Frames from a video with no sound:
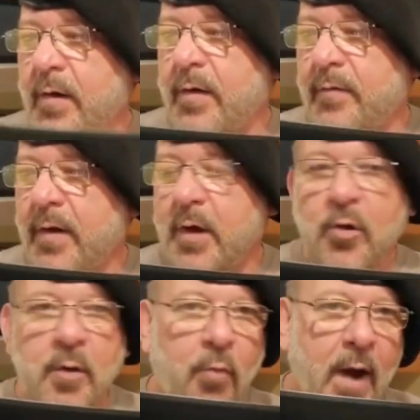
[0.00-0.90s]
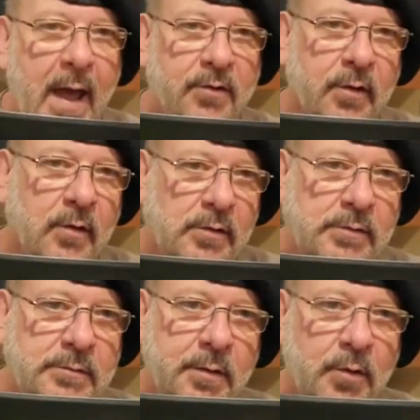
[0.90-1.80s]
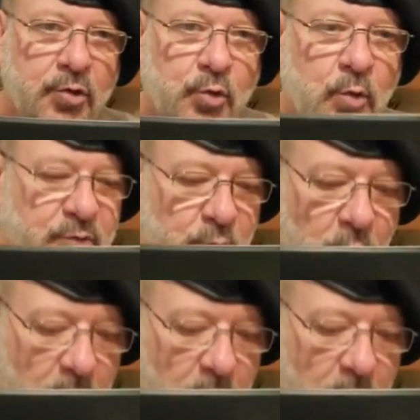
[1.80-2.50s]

very good practical short sword